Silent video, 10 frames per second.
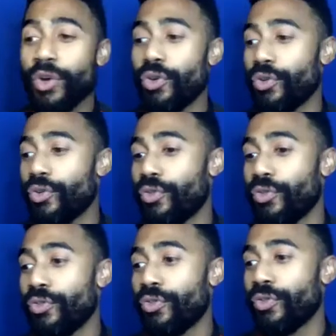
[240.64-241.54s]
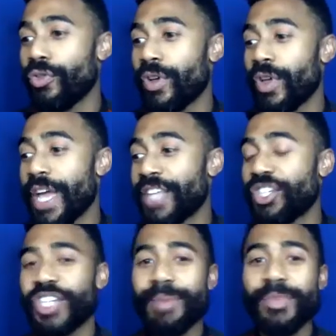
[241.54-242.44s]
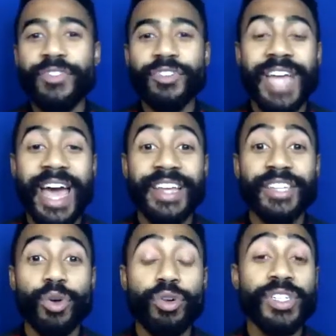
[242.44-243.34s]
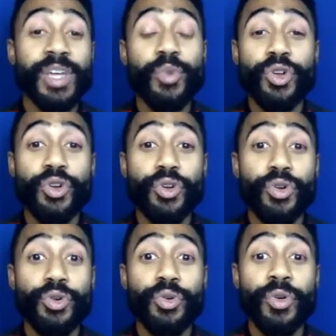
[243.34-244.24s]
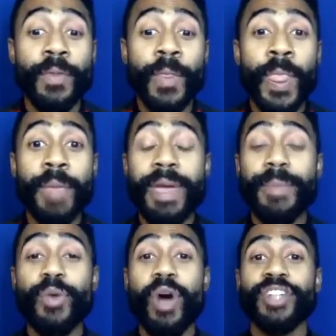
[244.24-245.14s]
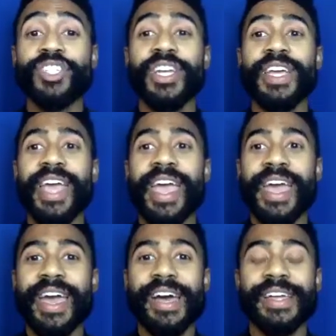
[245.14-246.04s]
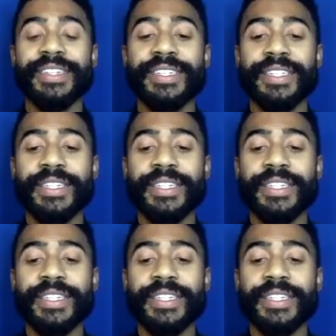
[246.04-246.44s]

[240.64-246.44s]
who is ashamed of their status, or someone who may be watching and